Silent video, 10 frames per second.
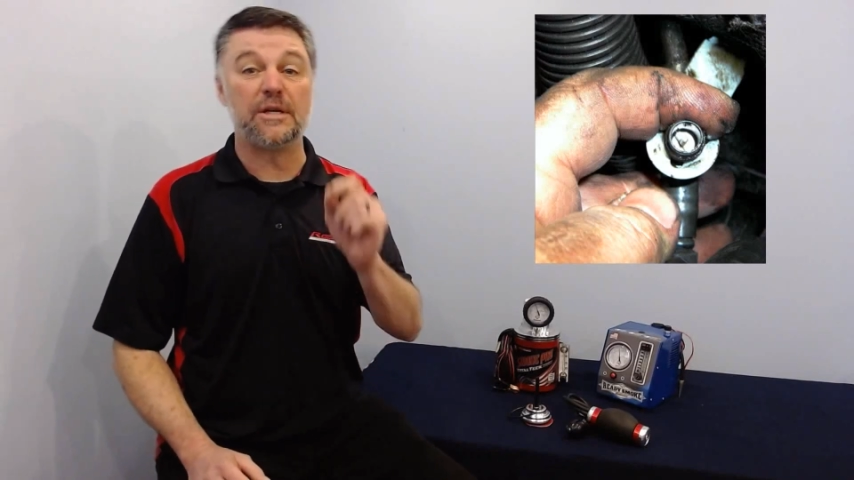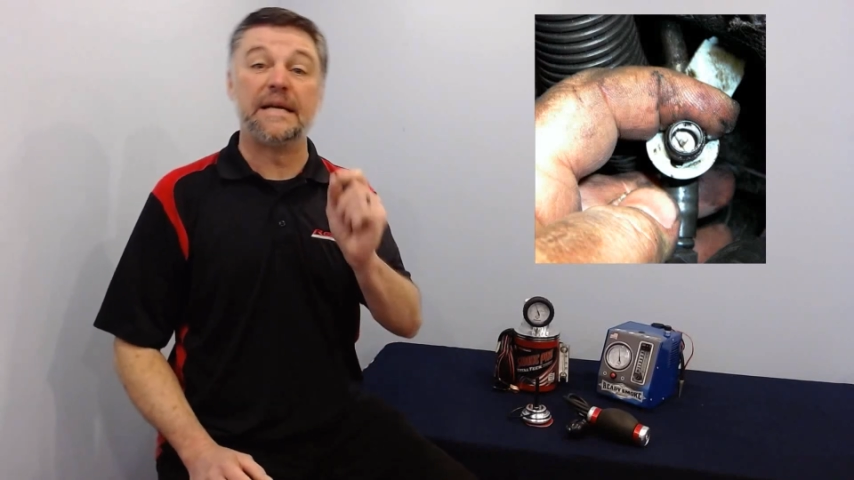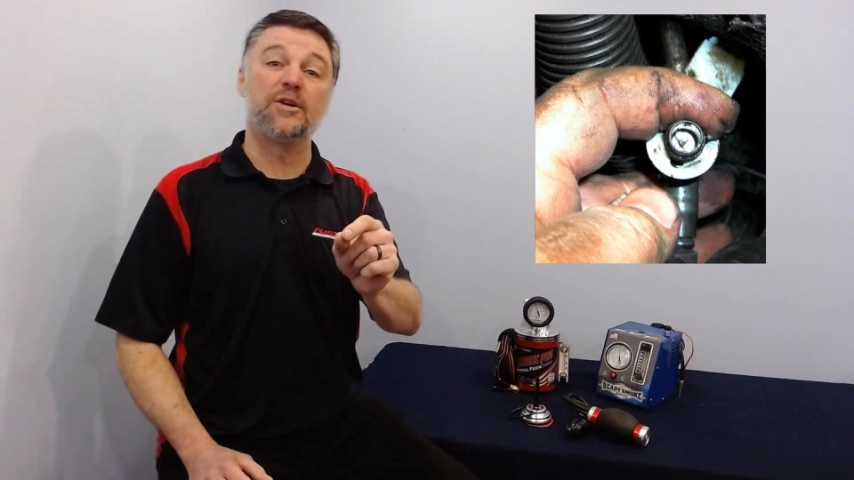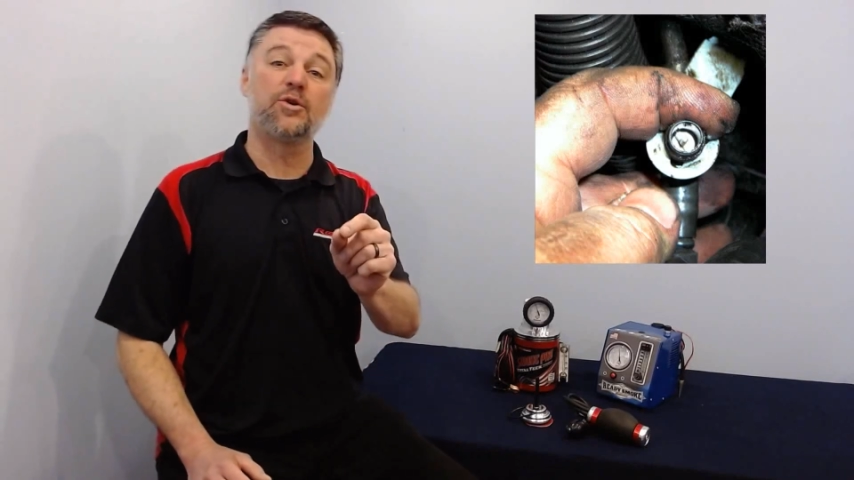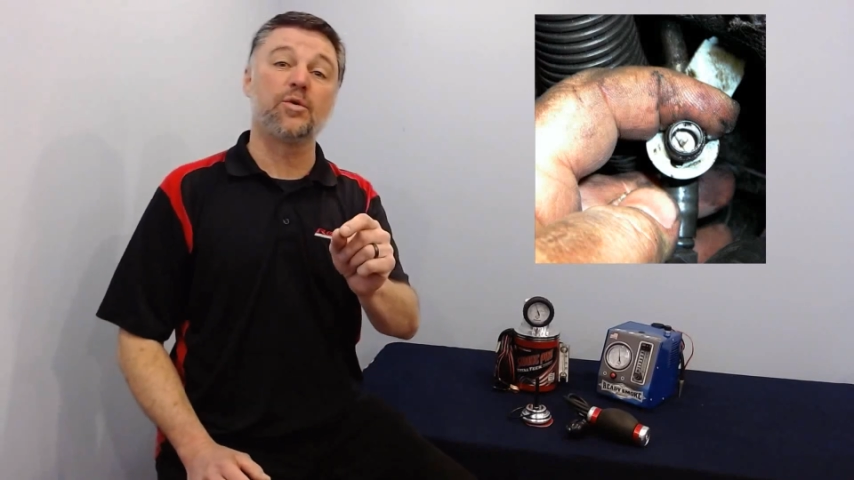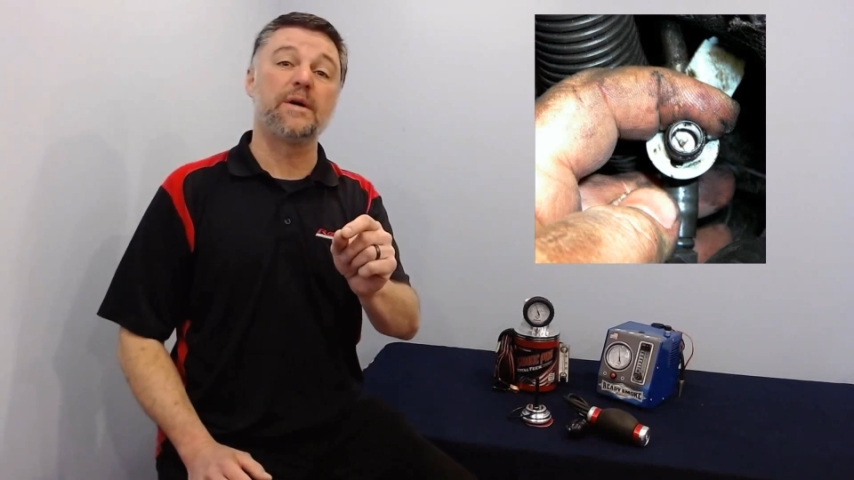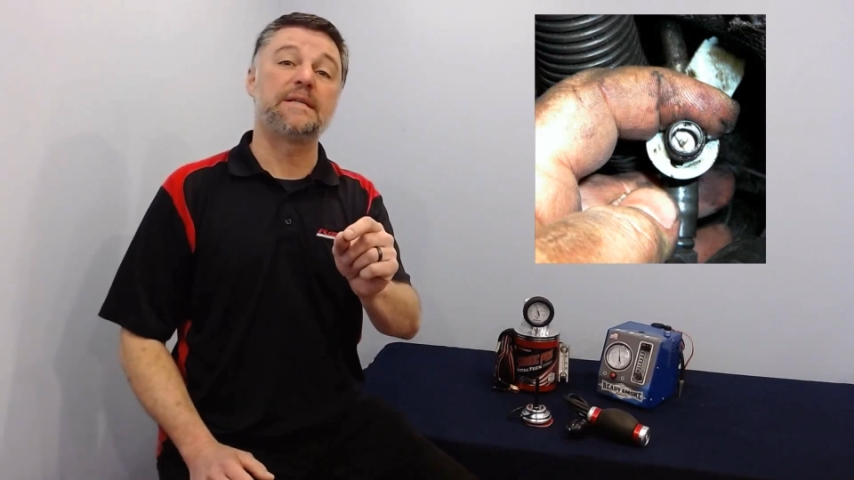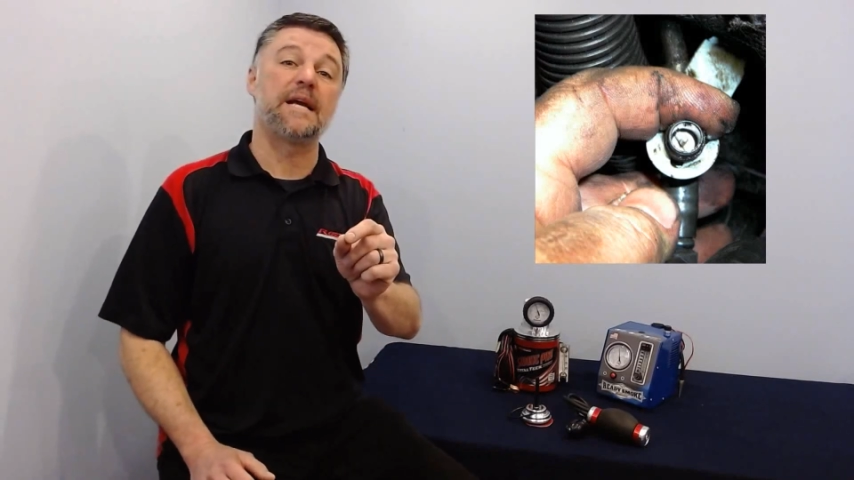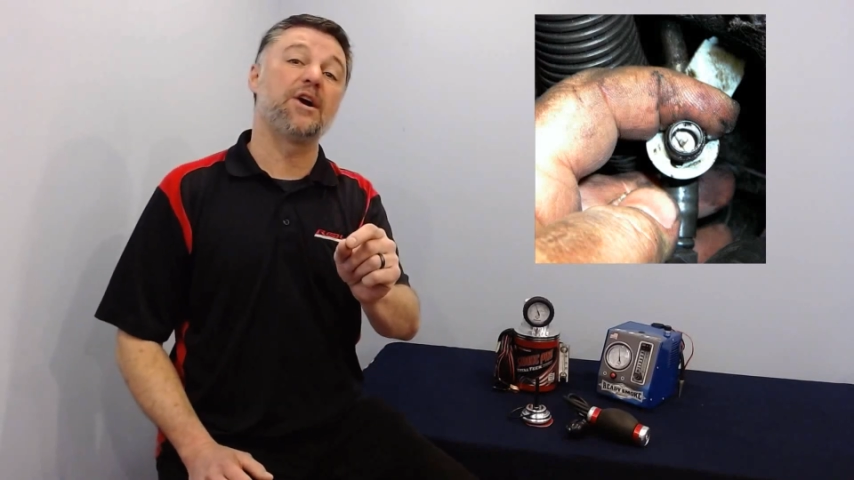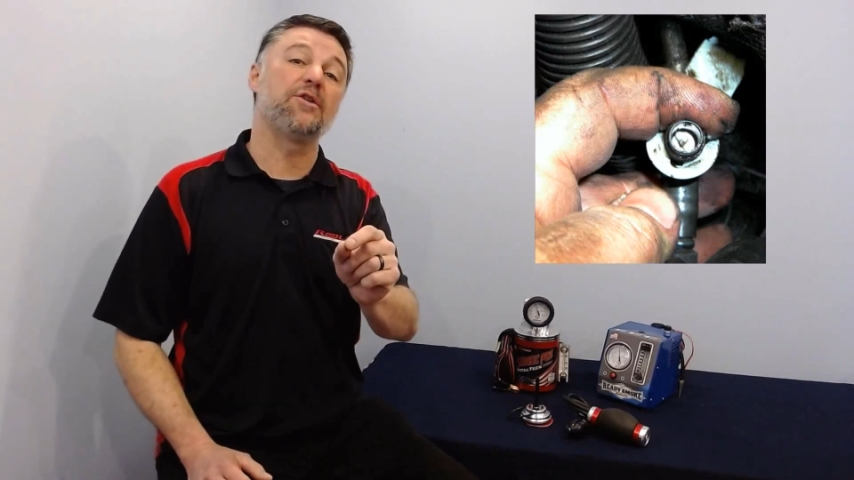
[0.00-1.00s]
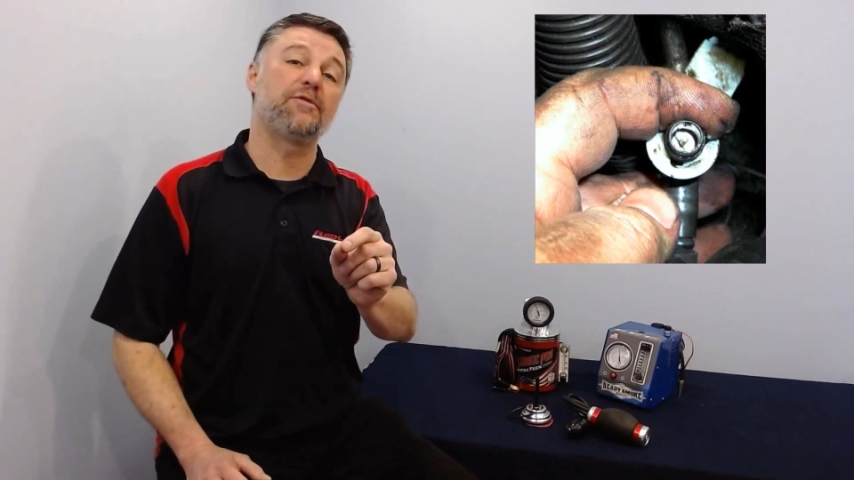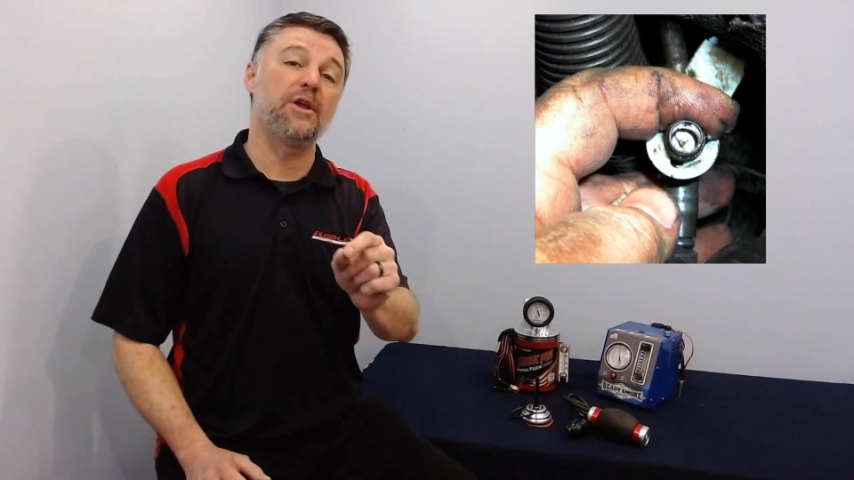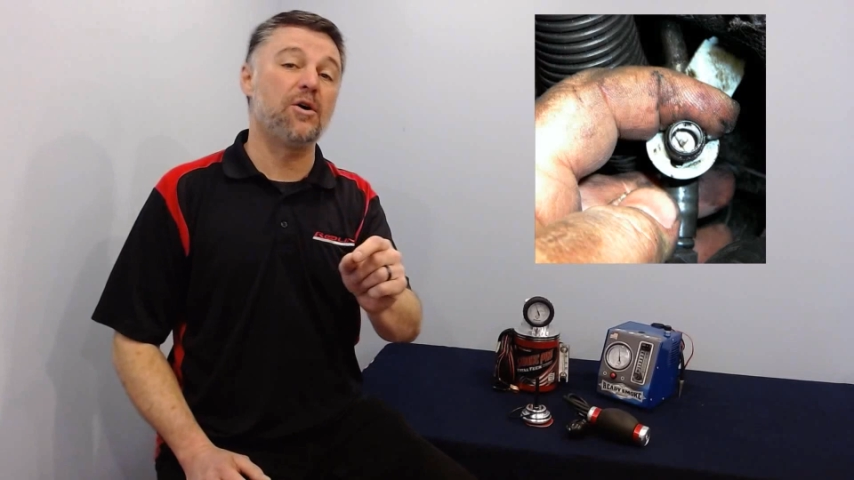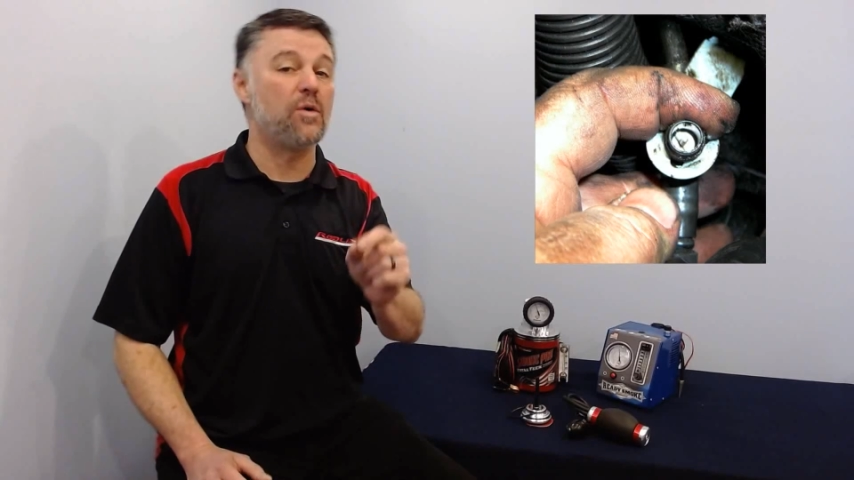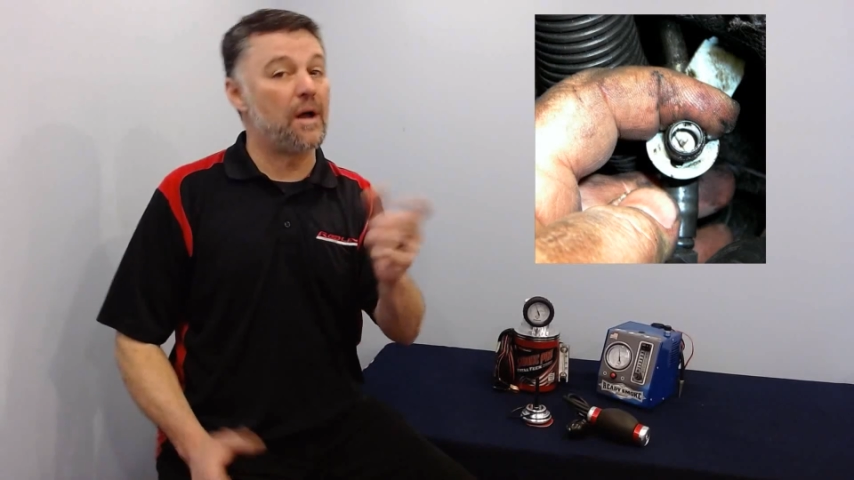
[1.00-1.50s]
to increase
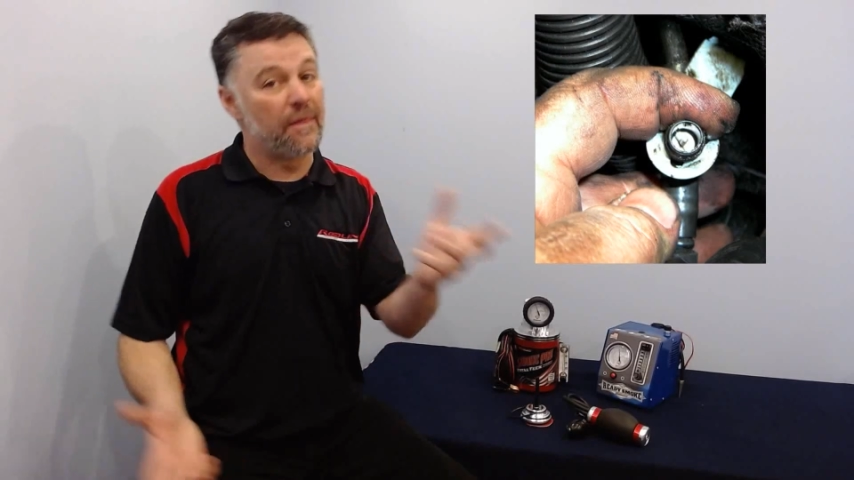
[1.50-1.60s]
airflow